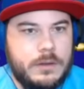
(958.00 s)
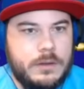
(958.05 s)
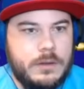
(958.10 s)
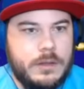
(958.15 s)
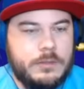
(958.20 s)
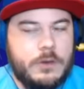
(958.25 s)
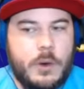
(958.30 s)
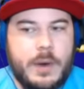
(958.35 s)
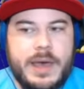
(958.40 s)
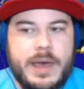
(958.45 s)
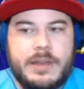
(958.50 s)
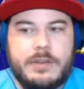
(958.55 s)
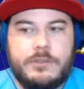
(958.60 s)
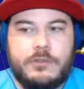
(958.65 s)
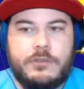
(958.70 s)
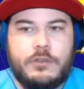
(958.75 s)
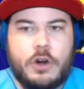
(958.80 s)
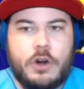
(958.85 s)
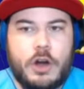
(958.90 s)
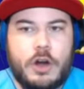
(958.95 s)
Let's go ahead and
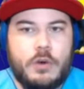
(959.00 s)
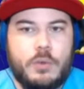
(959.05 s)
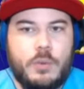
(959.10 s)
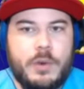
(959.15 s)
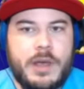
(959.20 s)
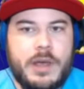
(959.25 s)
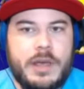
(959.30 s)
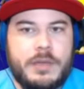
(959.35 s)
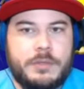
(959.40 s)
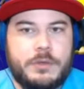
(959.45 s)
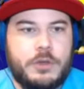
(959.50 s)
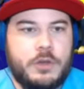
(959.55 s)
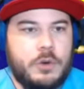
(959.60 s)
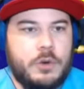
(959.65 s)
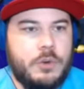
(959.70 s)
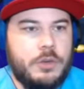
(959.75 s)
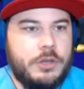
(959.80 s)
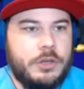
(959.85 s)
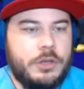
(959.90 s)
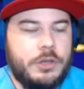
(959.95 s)
start with Goo
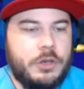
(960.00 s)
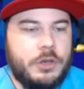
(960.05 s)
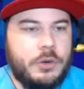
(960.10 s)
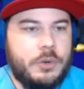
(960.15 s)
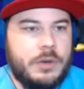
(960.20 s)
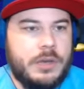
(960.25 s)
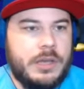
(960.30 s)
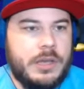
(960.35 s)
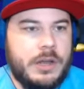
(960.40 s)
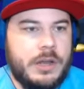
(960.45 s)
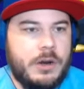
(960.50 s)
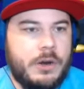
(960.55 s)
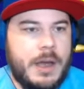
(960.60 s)
Lagoon here.